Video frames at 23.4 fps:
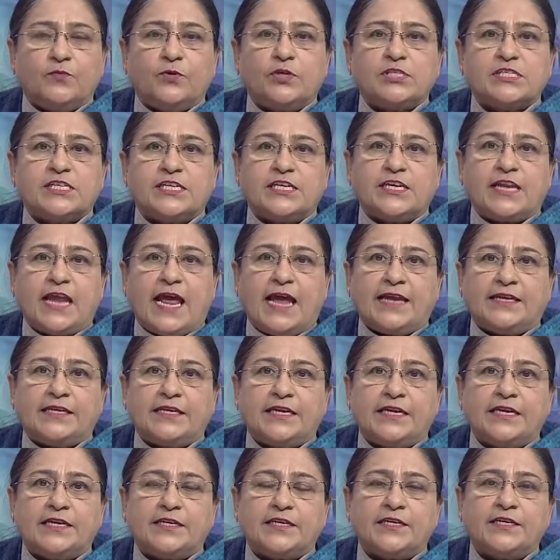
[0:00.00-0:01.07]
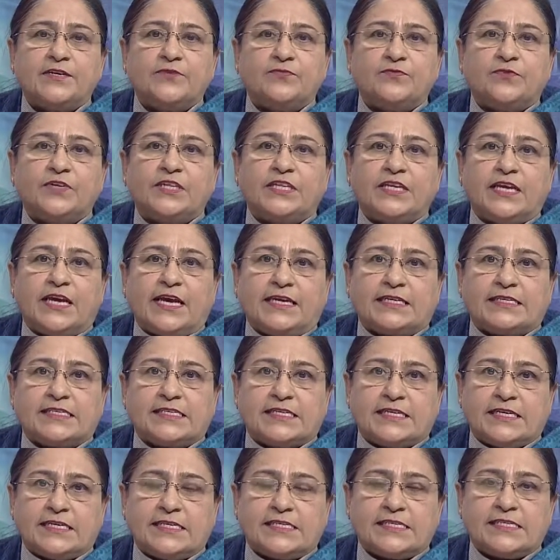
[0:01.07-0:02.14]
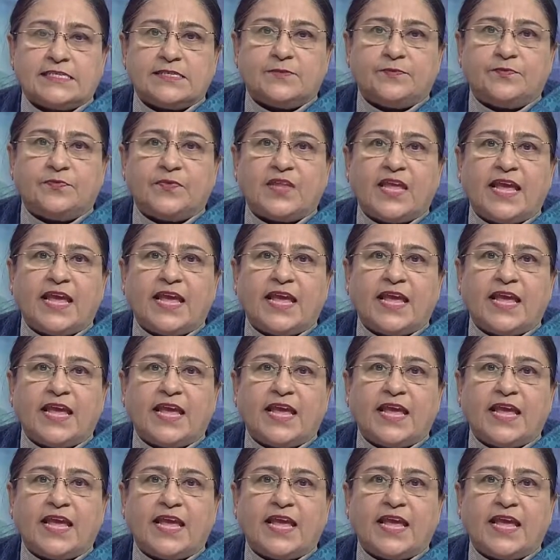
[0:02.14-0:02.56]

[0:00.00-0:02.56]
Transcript: was irradiated with X-rays.